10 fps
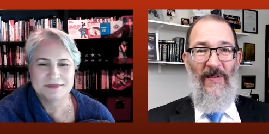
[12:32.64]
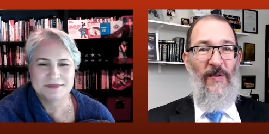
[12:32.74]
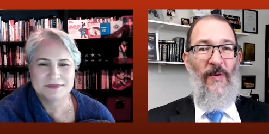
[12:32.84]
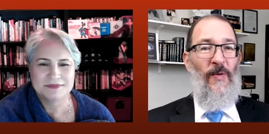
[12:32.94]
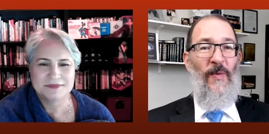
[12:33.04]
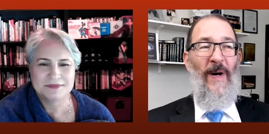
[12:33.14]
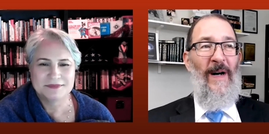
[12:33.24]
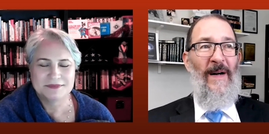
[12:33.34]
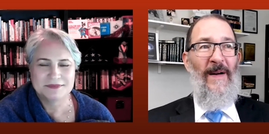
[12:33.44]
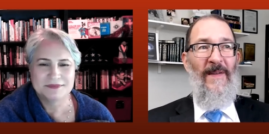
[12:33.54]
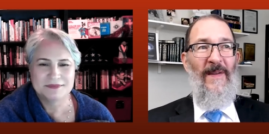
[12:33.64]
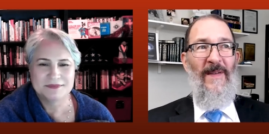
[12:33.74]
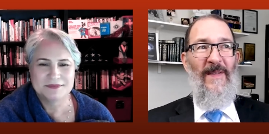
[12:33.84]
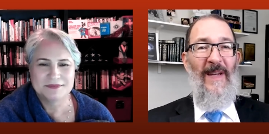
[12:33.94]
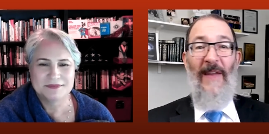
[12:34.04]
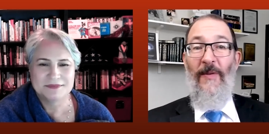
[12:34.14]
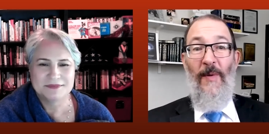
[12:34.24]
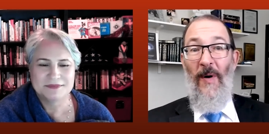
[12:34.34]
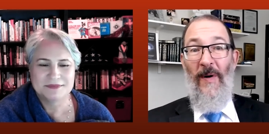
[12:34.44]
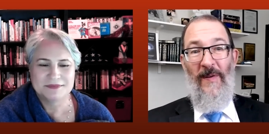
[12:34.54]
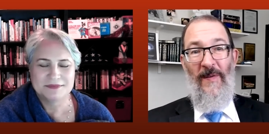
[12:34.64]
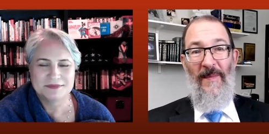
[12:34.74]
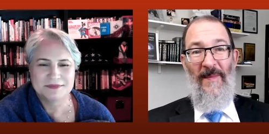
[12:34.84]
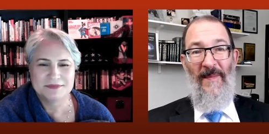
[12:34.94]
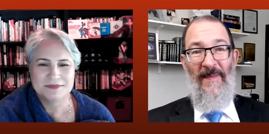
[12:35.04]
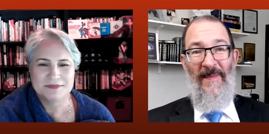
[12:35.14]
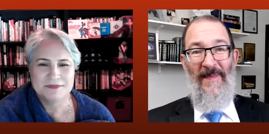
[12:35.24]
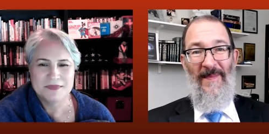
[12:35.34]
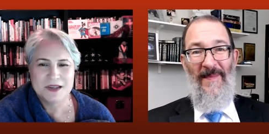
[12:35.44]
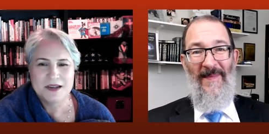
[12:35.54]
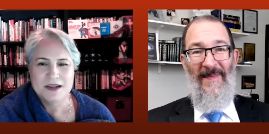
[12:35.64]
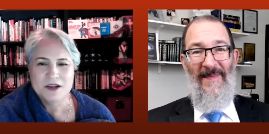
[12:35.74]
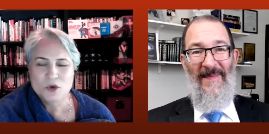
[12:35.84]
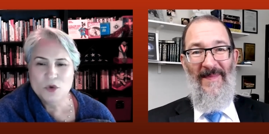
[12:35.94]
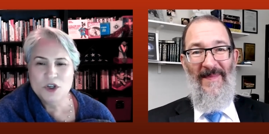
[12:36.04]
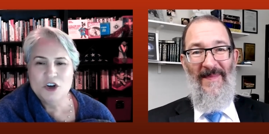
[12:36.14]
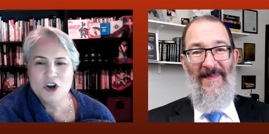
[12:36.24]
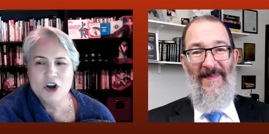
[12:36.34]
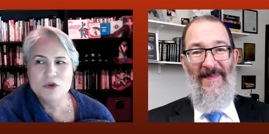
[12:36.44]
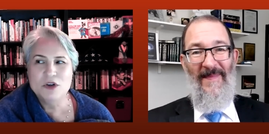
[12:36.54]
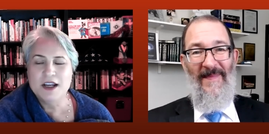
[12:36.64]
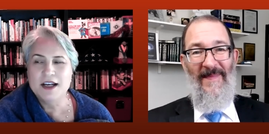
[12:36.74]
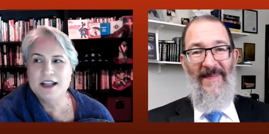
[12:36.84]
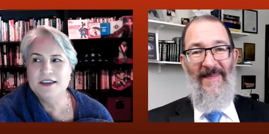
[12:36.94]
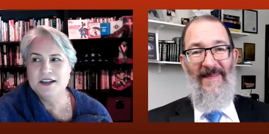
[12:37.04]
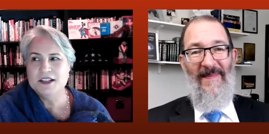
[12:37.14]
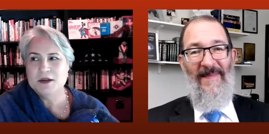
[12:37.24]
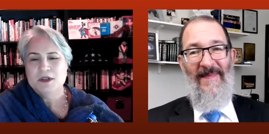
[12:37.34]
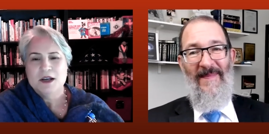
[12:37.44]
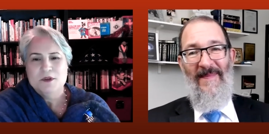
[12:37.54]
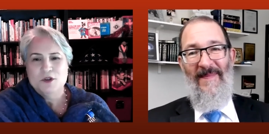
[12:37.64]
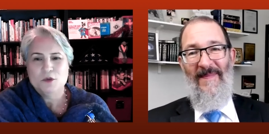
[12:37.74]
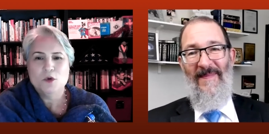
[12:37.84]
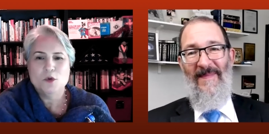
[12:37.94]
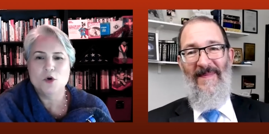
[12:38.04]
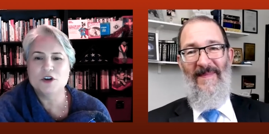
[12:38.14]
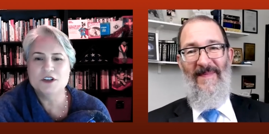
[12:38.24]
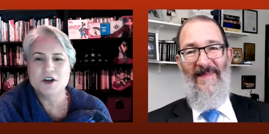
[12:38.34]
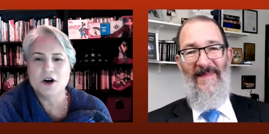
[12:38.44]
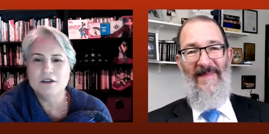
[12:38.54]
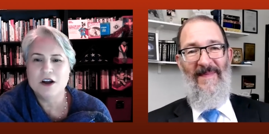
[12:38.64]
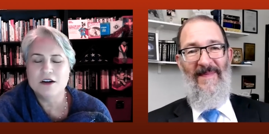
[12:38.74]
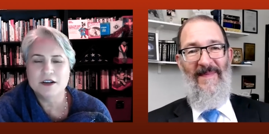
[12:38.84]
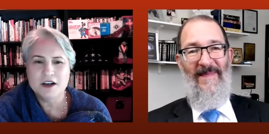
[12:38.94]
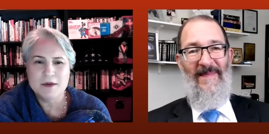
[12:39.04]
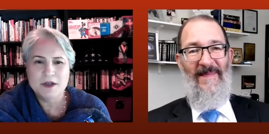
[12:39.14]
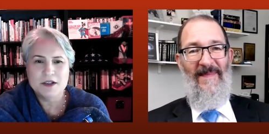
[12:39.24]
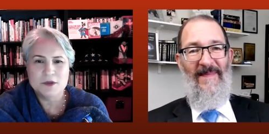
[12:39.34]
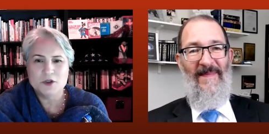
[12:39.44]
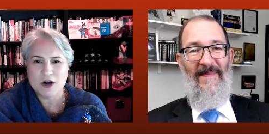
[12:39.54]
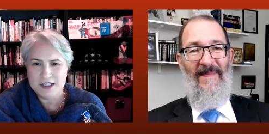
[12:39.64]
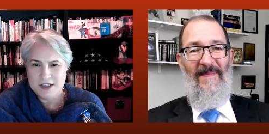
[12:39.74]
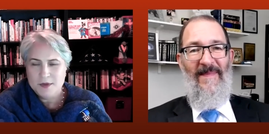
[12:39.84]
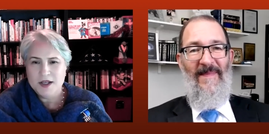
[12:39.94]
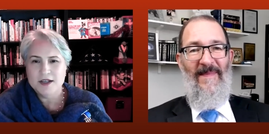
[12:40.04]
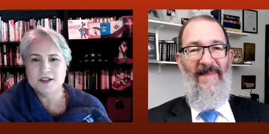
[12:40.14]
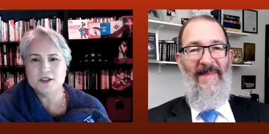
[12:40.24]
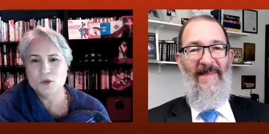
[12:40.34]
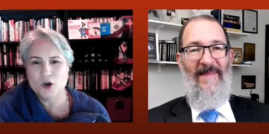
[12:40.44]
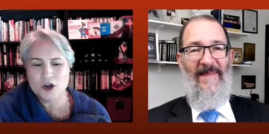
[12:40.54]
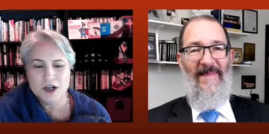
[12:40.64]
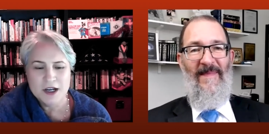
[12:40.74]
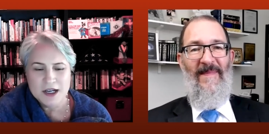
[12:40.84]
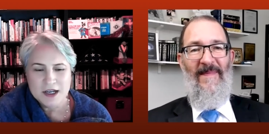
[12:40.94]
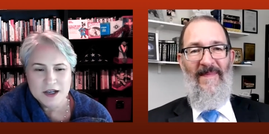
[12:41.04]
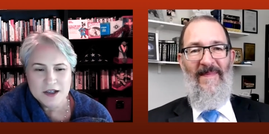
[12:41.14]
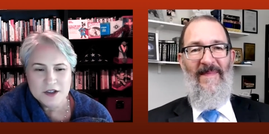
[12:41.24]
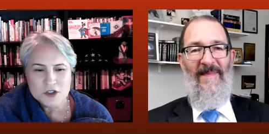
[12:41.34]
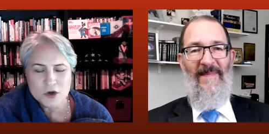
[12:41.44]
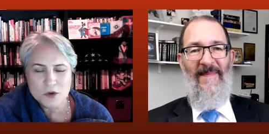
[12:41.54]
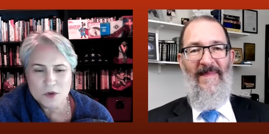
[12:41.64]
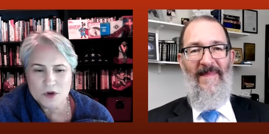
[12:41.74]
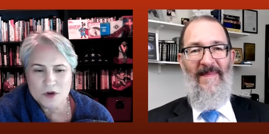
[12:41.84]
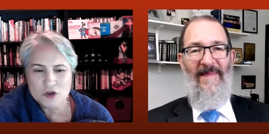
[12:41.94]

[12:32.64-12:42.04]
Speaker 1: to uh, to get the rewards
Speaker 2: we don't. And I think sometimes the rewards are long in coming because we try something and doesn't work. So,